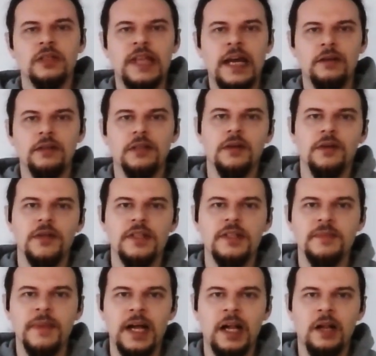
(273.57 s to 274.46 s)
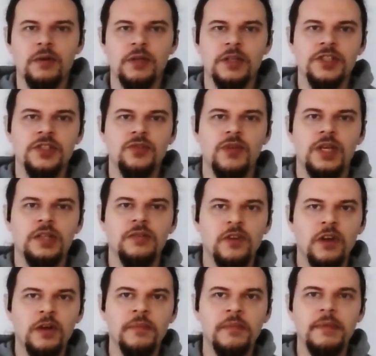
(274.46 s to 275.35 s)
download this malware
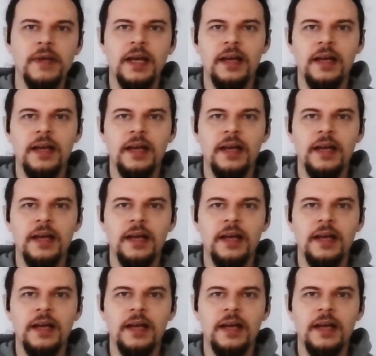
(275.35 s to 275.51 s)
straight from